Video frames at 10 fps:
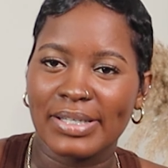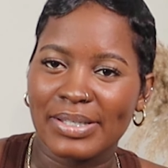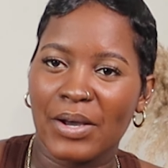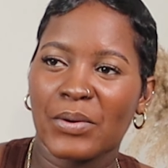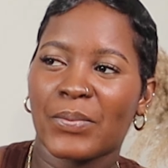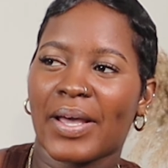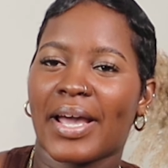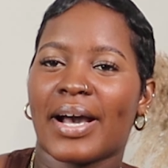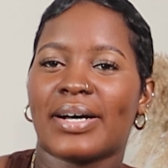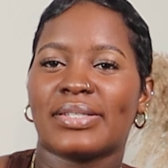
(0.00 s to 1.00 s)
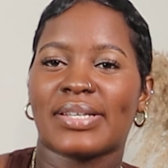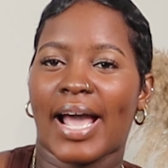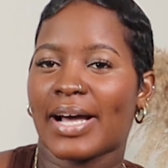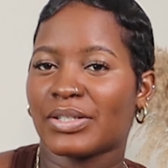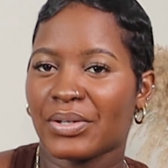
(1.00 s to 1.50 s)
soap and
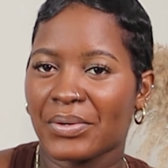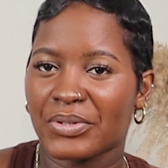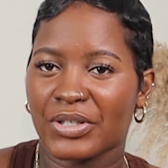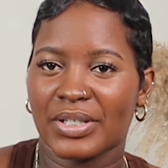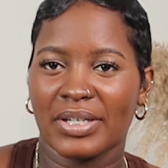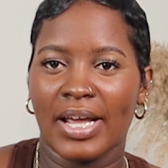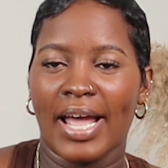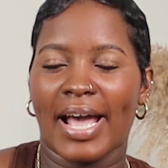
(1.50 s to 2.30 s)
hand lotion,